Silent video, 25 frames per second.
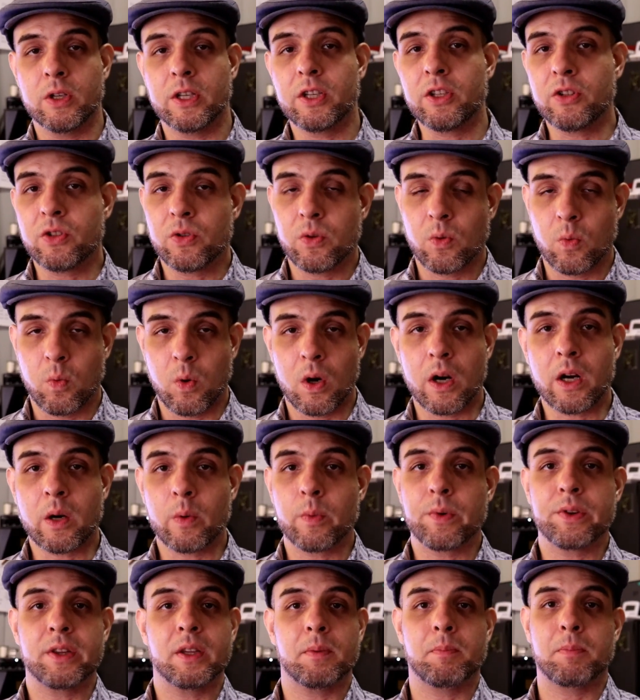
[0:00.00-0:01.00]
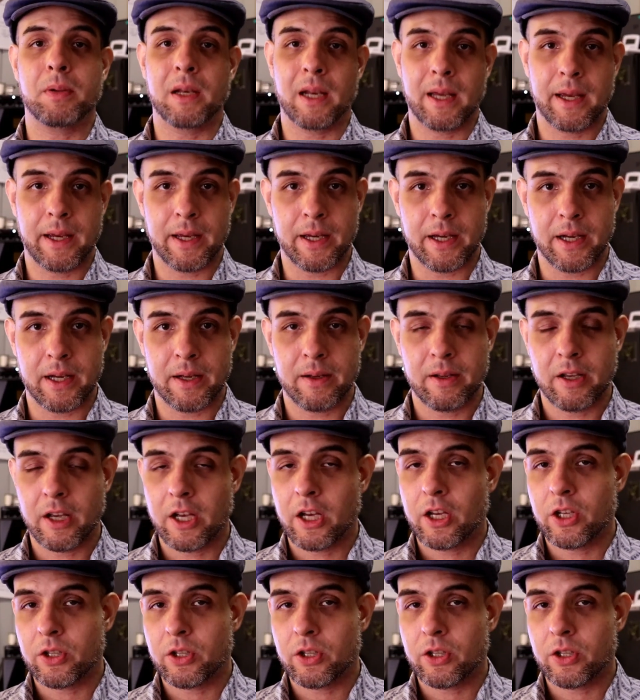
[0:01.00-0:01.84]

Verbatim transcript: need to work with the player